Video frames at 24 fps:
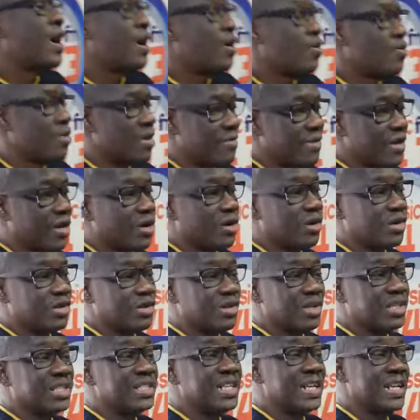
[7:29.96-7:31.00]
we have been
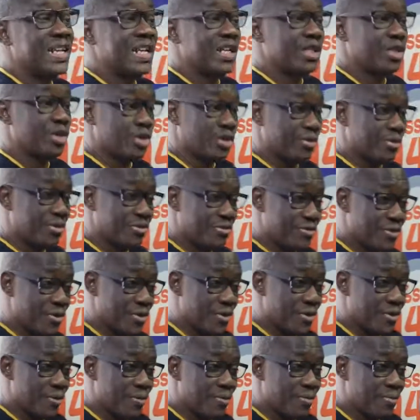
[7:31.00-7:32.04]
conducting elections before.
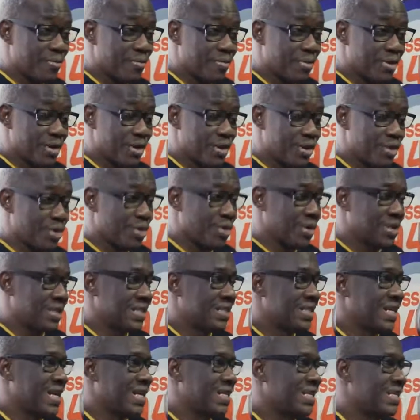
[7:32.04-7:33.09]
You
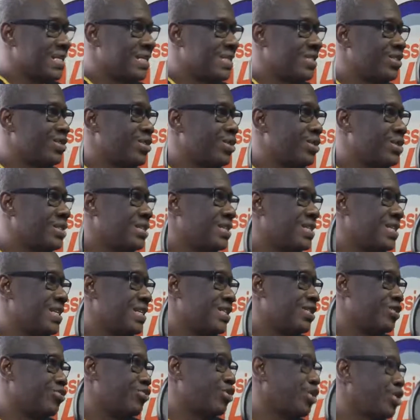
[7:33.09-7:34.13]
understand? It's not a
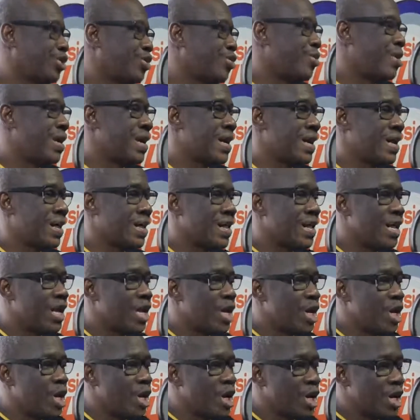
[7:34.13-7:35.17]
situation where
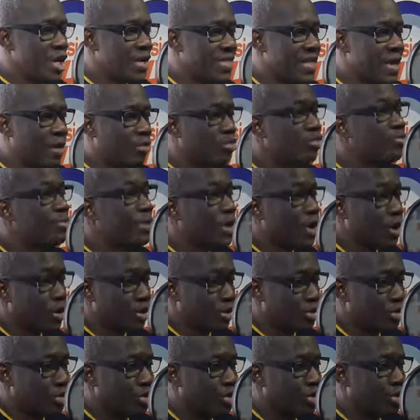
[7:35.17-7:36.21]
there won't be
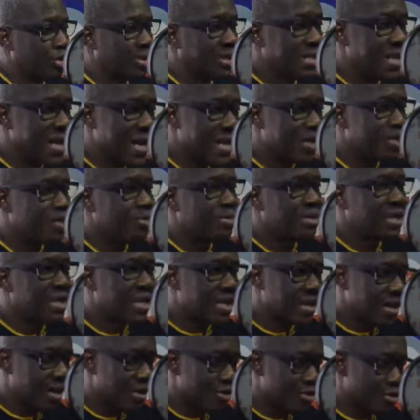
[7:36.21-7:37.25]
control. There has to be
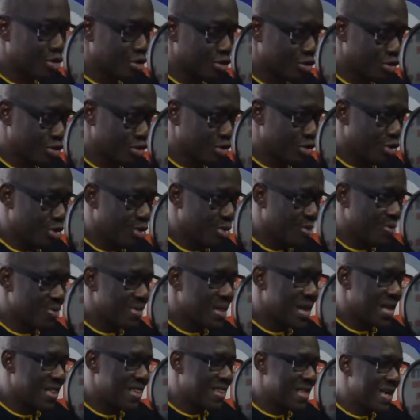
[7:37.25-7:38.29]
crowd control,
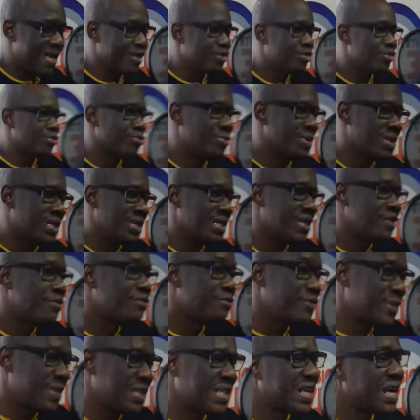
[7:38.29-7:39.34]
and there has to be
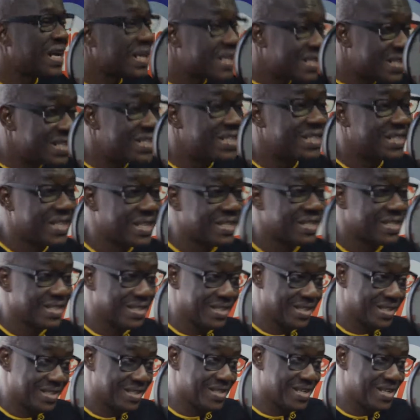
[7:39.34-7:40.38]
physical distancing